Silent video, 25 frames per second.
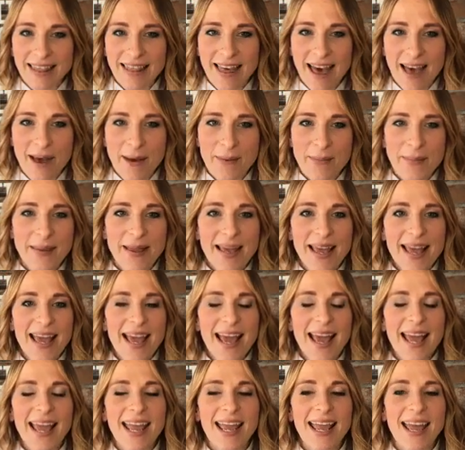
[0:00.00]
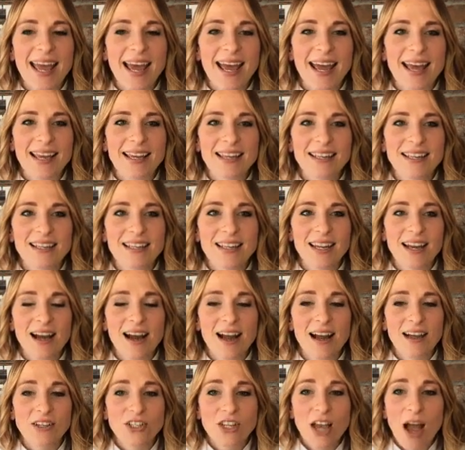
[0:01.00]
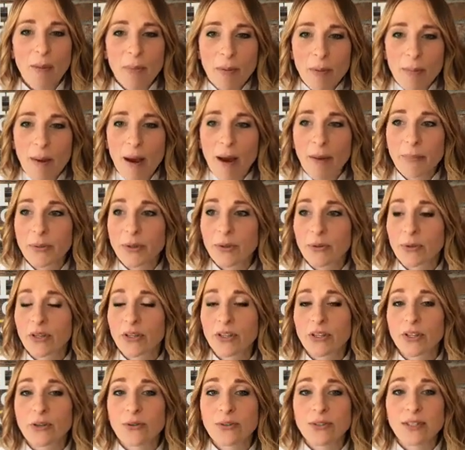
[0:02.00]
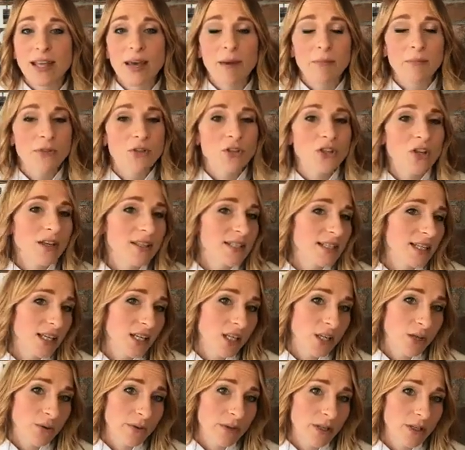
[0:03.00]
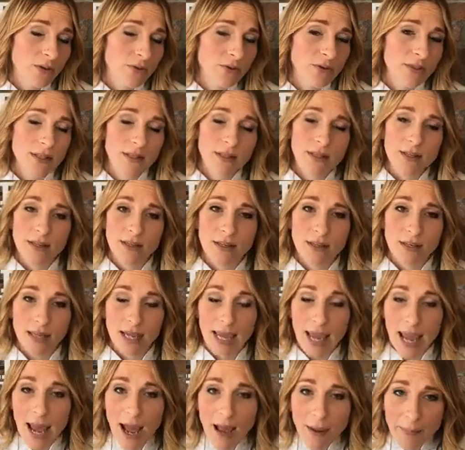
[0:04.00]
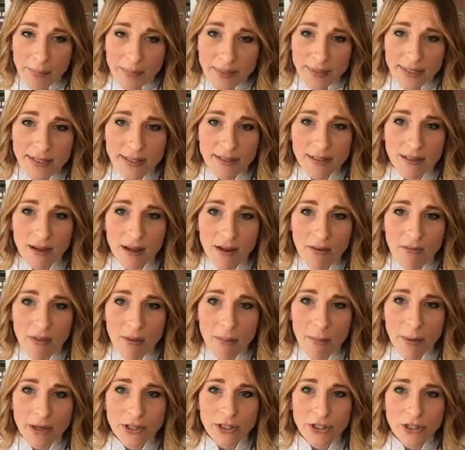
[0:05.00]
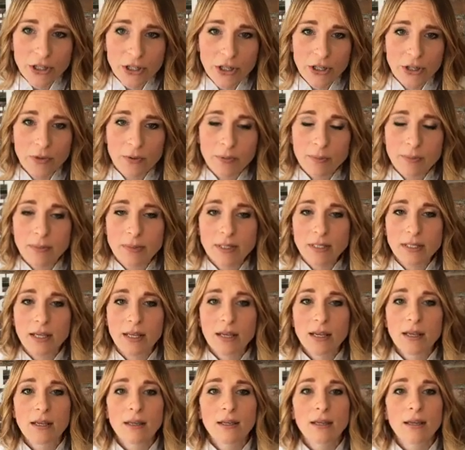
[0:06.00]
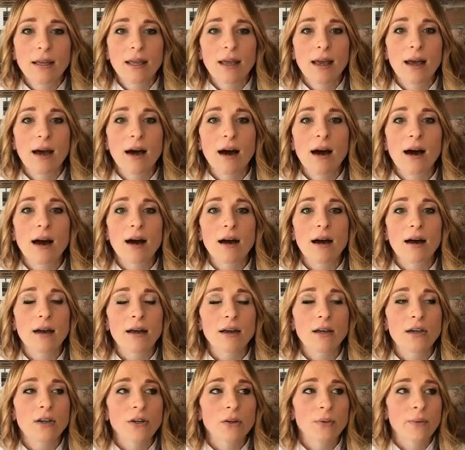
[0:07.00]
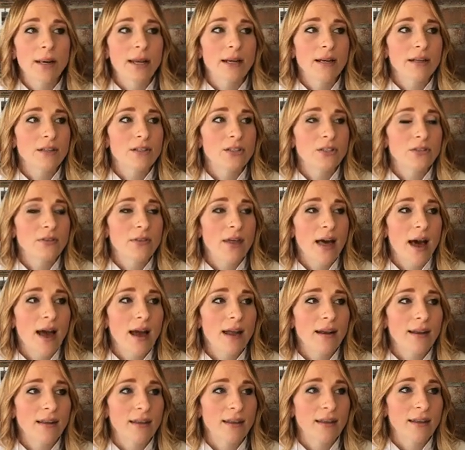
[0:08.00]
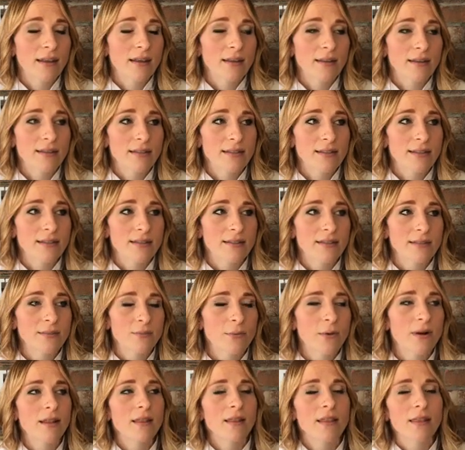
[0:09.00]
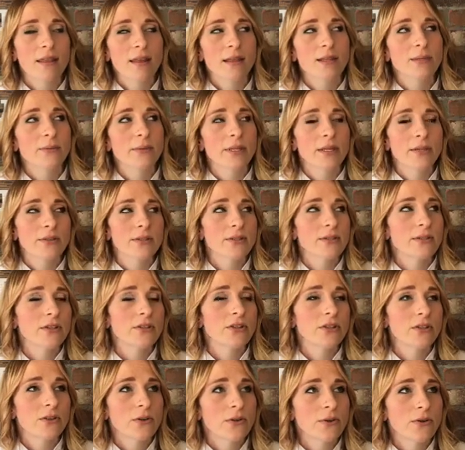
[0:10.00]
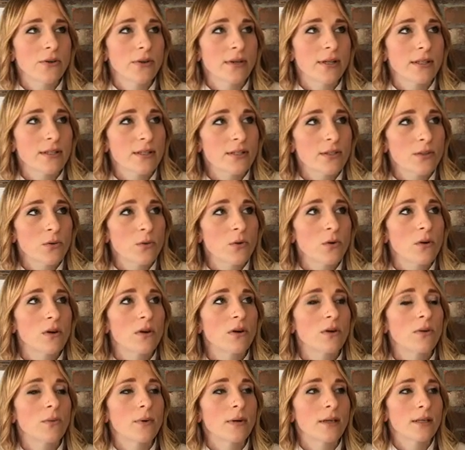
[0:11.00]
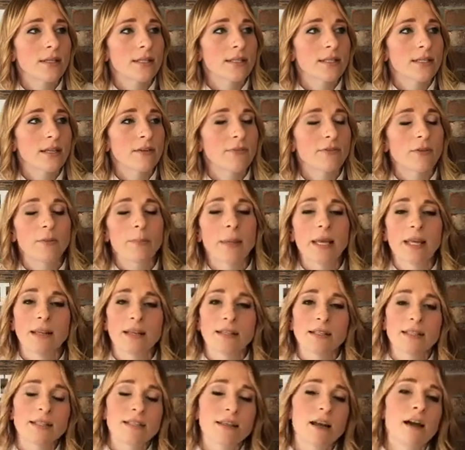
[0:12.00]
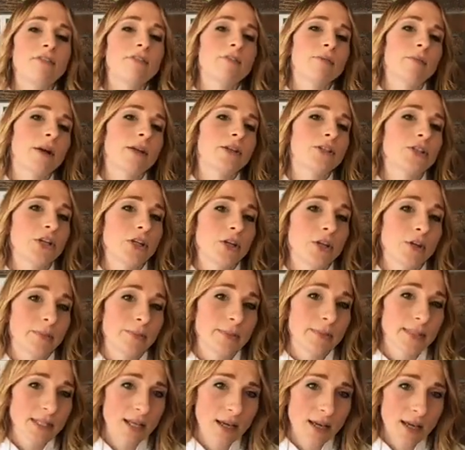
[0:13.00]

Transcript: them and chop them up. You can use them just like you would use the caps of the mushrooms. Good way to do that is, one of the things we used to do in school was, if you're making stuffed mushrooms,